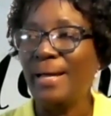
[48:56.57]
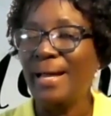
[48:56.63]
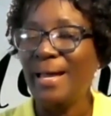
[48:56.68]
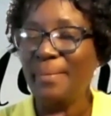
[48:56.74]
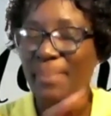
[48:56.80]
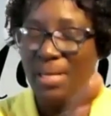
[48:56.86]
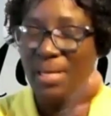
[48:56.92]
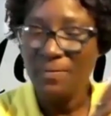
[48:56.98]

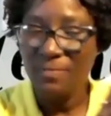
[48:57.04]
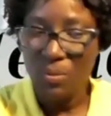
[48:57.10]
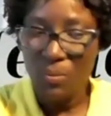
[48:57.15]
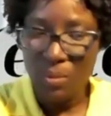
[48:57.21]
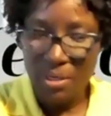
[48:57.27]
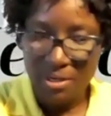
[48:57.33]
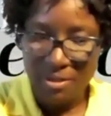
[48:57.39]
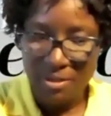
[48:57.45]
I believe
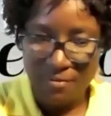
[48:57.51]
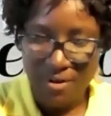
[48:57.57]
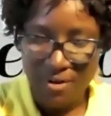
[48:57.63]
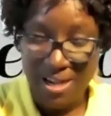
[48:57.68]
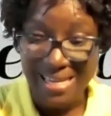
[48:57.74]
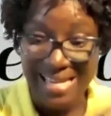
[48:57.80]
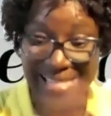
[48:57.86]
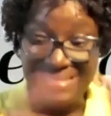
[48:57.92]
the word of
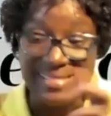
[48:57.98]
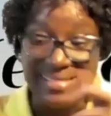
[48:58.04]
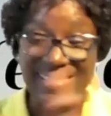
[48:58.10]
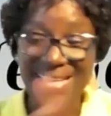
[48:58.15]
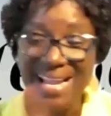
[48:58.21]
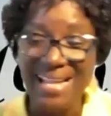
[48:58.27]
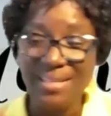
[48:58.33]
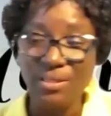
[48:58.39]
God. I
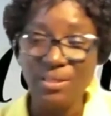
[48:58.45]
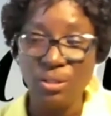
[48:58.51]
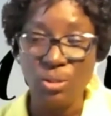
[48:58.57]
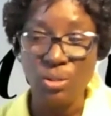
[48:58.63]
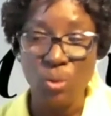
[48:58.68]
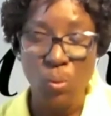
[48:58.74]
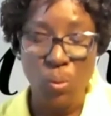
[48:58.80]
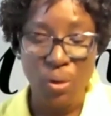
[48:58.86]
stand
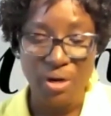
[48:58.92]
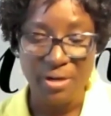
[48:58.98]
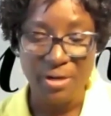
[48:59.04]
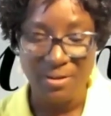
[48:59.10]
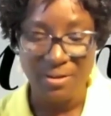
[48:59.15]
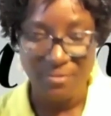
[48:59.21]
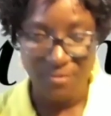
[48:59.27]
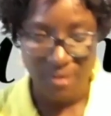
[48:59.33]
on the
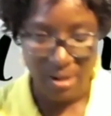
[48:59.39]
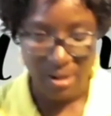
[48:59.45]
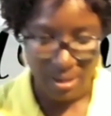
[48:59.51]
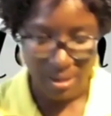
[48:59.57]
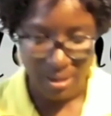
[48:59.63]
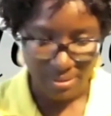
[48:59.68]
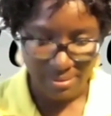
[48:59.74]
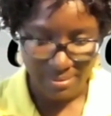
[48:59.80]
word of
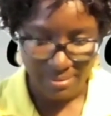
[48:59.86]
God.